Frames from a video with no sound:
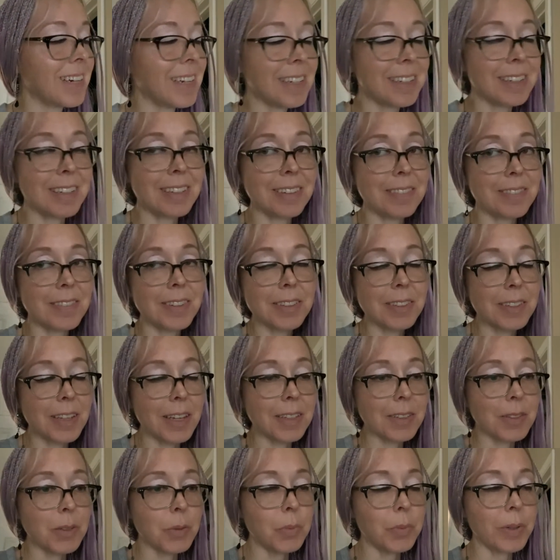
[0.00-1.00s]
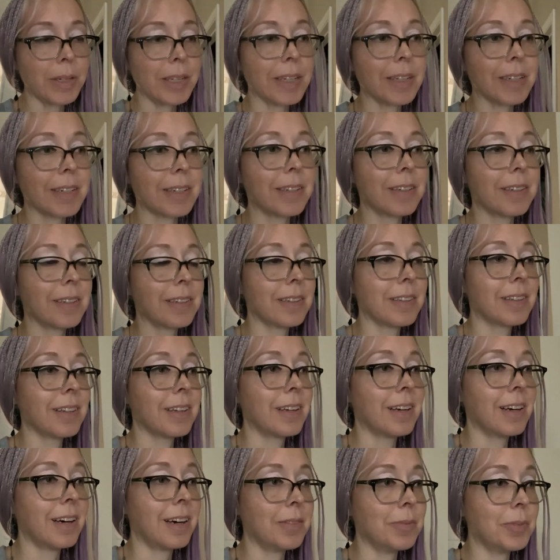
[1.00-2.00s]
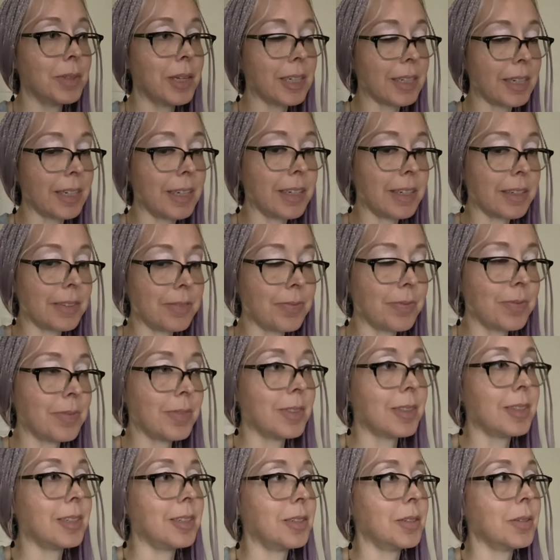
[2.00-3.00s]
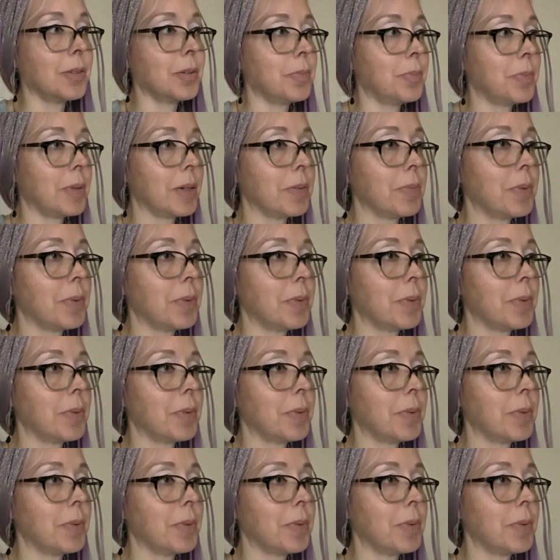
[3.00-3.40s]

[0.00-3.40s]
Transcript: if it takes a week, I'm lucky to do a big